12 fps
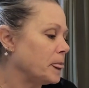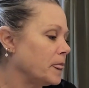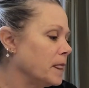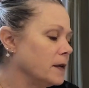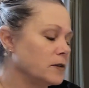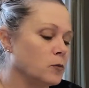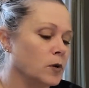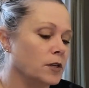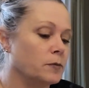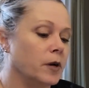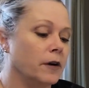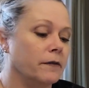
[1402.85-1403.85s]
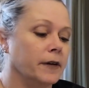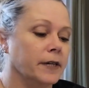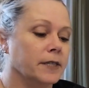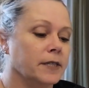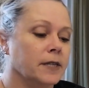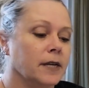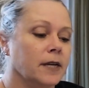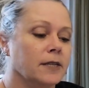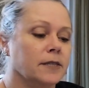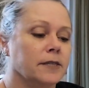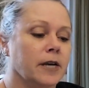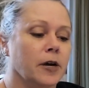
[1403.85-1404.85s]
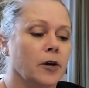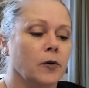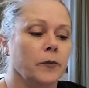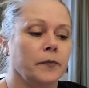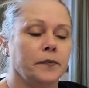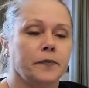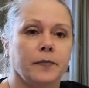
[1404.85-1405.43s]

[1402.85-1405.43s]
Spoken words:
this works perfect. So